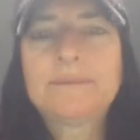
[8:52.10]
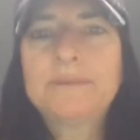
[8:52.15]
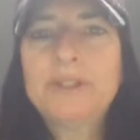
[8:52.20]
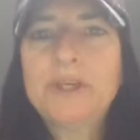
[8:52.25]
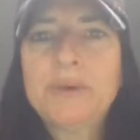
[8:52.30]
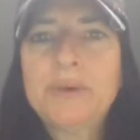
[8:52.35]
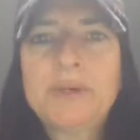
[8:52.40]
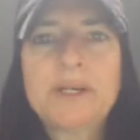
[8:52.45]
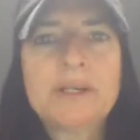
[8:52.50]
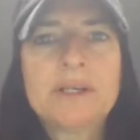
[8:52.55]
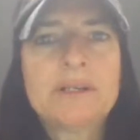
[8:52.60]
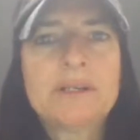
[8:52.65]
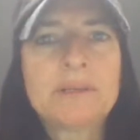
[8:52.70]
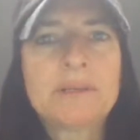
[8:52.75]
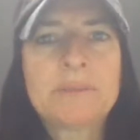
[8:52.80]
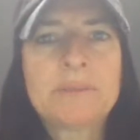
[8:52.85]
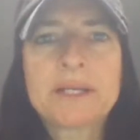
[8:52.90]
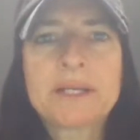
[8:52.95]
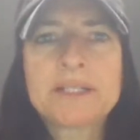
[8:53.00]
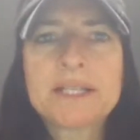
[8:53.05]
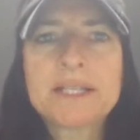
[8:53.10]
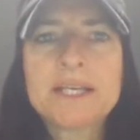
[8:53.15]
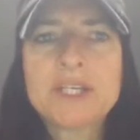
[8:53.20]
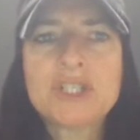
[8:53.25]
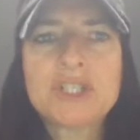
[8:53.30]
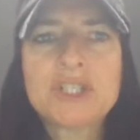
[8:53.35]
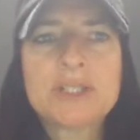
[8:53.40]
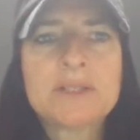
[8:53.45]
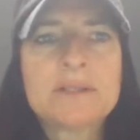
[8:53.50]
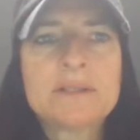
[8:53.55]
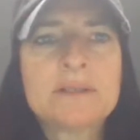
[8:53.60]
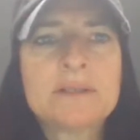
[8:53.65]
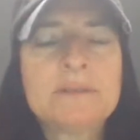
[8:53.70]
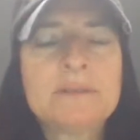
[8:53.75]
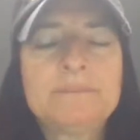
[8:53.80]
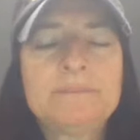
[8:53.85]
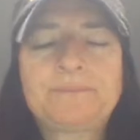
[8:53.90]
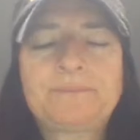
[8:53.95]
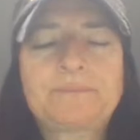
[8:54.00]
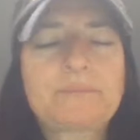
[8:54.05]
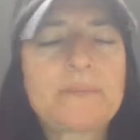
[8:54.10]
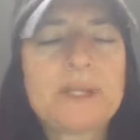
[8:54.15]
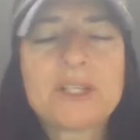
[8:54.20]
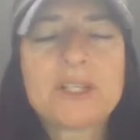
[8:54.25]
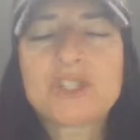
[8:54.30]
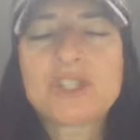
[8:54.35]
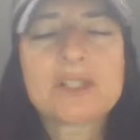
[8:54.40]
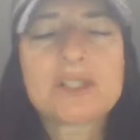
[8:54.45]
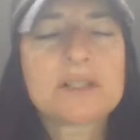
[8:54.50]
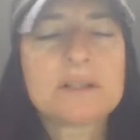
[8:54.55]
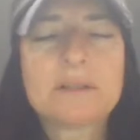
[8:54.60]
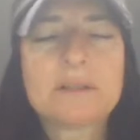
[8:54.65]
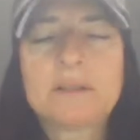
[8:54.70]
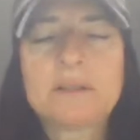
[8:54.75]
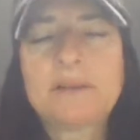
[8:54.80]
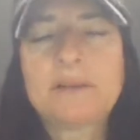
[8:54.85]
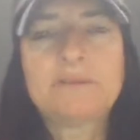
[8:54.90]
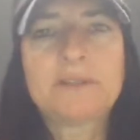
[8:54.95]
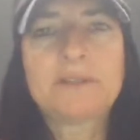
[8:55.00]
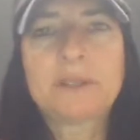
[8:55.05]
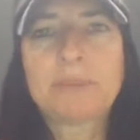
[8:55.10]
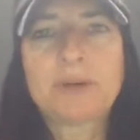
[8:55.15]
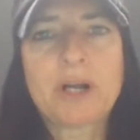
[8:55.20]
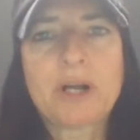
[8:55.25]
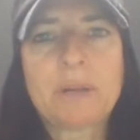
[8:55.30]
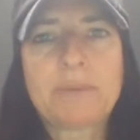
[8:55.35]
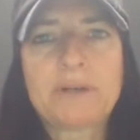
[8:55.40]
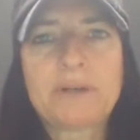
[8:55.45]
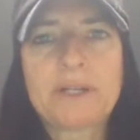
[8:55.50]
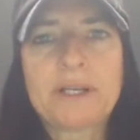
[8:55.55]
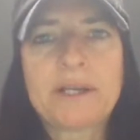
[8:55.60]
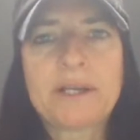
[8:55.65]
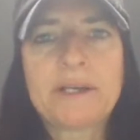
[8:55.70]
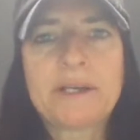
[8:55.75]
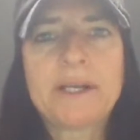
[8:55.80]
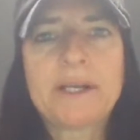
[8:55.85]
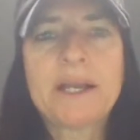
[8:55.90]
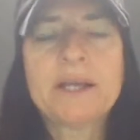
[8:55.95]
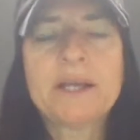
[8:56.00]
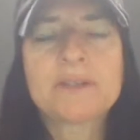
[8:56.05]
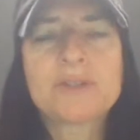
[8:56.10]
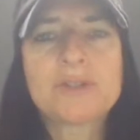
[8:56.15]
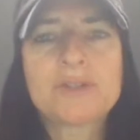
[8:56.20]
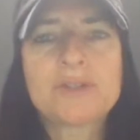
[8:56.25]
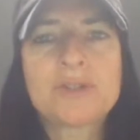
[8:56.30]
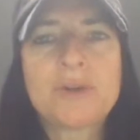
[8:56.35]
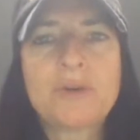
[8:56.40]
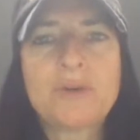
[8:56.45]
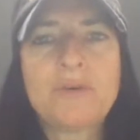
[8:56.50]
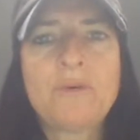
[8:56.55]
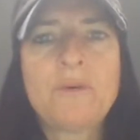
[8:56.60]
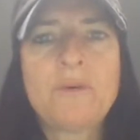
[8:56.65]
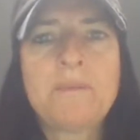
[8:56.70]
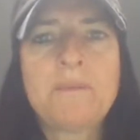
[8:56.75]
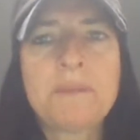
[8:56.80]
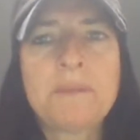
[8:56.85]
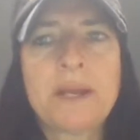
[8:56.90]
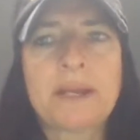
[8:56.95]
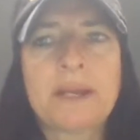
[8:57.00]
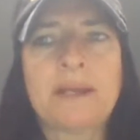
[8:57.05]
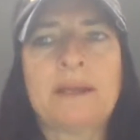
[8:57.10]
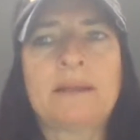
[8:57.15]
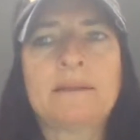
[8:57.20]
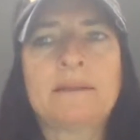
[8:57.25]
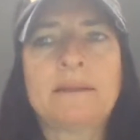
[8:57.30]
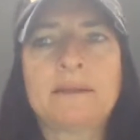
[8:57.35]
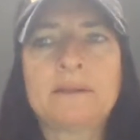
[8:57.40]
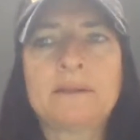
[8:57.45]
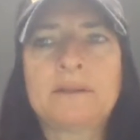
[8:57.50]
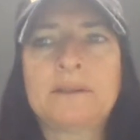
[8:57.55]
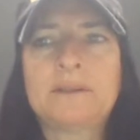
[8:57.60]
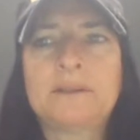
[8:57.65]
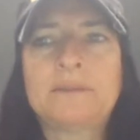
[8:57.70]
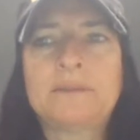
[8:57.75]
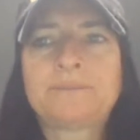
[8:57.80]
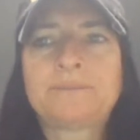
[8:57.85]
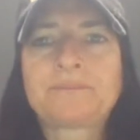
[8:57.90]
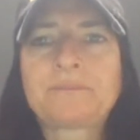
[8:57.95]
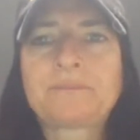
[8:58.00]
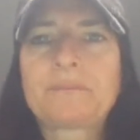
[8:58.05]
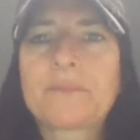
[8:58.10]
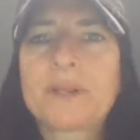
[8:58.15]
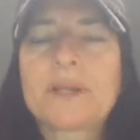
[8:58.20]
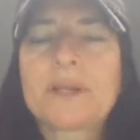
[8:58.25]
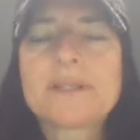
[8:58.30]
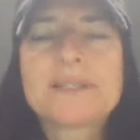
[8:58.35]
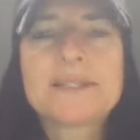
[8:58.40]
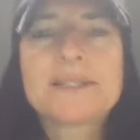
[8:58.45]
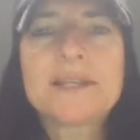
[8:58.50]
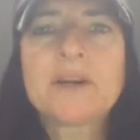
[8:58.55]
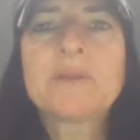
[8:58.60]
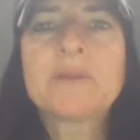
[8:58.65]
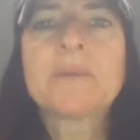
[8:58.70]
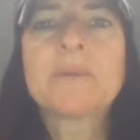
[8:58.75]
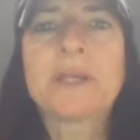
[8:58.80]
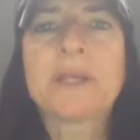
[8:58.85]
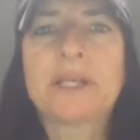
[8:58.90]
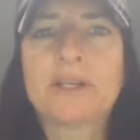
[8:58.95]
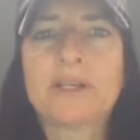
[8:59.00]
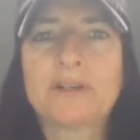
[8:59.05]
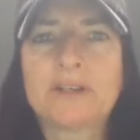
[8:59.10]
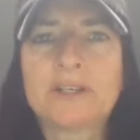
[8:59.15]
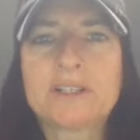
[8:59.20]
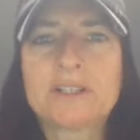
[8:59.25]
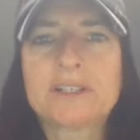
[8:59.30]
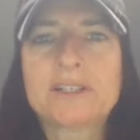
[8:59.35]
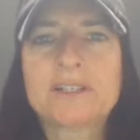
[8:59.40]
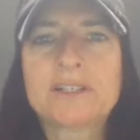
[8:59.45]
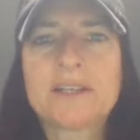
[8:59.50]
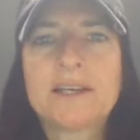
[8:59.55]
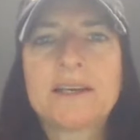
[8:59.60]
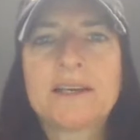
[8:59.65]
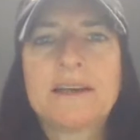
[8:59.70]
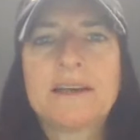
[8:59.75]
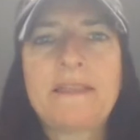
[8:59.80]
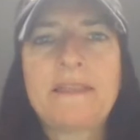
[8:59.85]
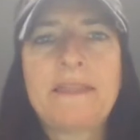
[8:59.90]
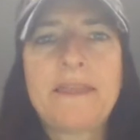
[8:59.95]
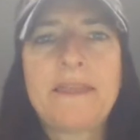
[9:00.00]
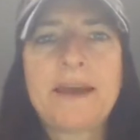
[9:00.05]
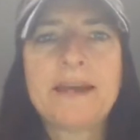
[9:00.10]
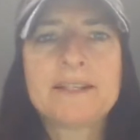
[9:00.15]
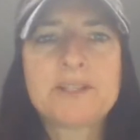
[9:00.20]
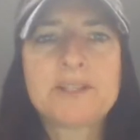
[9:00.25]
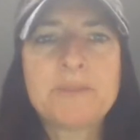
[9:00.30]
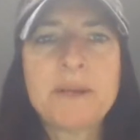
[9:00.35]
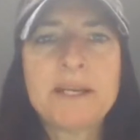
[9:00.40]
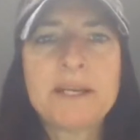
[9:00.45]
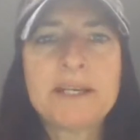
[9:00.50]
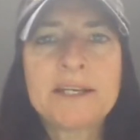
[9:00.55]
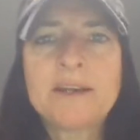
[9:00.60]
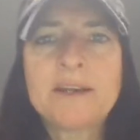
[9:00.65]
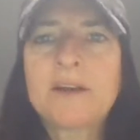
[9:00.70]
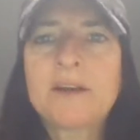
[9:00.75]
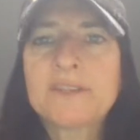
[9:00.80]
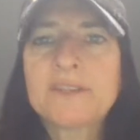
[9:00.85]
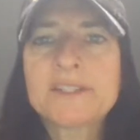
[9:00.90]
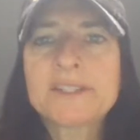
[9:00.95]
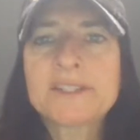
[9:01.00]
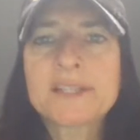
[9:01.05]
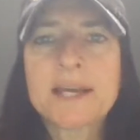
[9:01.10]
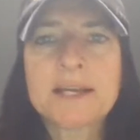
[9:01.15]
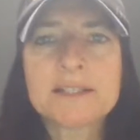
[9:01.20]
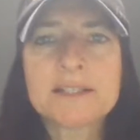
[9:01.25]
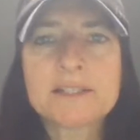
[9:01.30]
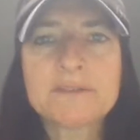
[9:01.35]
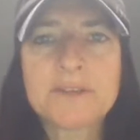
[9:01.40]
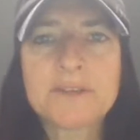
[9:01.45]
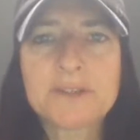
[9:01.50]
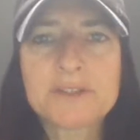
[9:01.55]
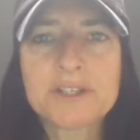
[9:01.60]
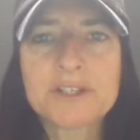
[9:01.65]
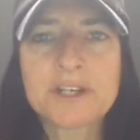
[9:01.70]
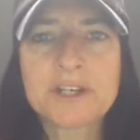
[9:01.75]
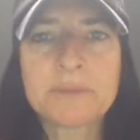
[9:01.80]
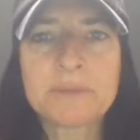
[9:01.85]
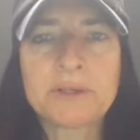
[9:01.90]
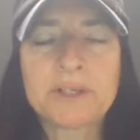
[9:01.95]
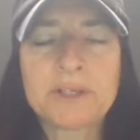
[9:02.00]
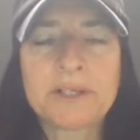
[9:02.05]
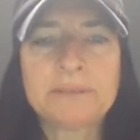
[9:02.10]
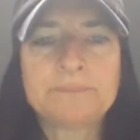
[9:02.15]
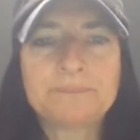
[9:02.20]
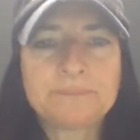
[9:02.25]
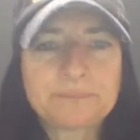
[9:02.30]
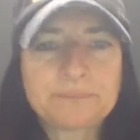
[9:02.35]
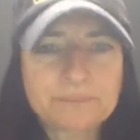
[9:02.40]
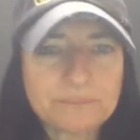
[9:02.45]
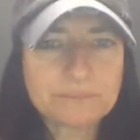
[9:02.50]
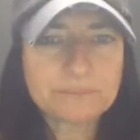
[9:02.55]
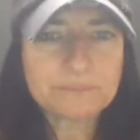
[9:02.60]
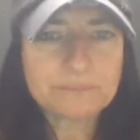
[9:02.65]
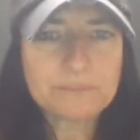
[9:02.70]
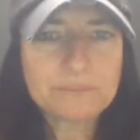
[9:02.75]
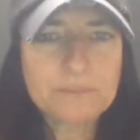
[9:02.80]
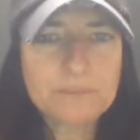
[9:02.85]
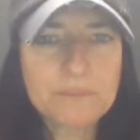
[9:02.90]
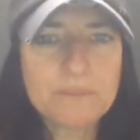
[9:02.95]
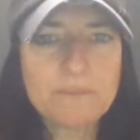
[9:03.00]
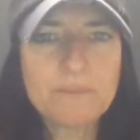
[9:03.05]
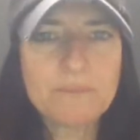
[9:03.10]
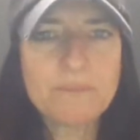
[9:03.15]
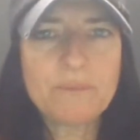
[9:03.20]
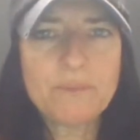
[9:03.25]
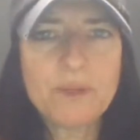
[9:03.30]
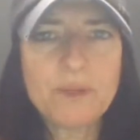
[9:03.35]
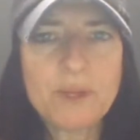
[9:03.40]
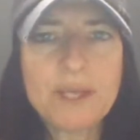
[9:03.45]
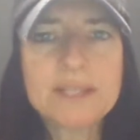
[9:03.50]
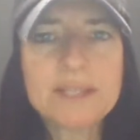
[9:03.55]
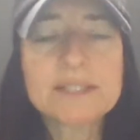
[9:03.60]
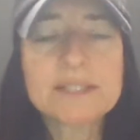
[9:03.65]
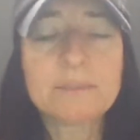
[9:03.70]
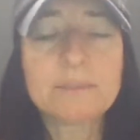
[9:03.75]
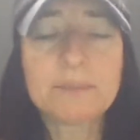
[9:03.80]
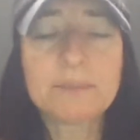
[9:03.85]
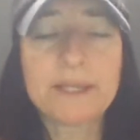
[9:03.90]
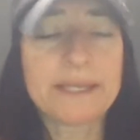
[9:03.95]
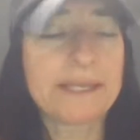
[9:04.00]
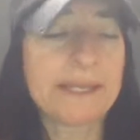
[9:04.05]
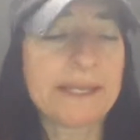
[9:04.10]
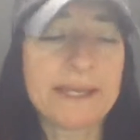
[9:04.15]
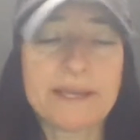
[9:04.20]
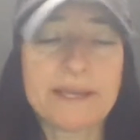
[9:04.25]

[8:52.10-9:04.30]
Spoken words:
yoga and meditation. It's just a lovely property. And it has so many little ceremony nooks that depending on the size of your ceremony, it's a blank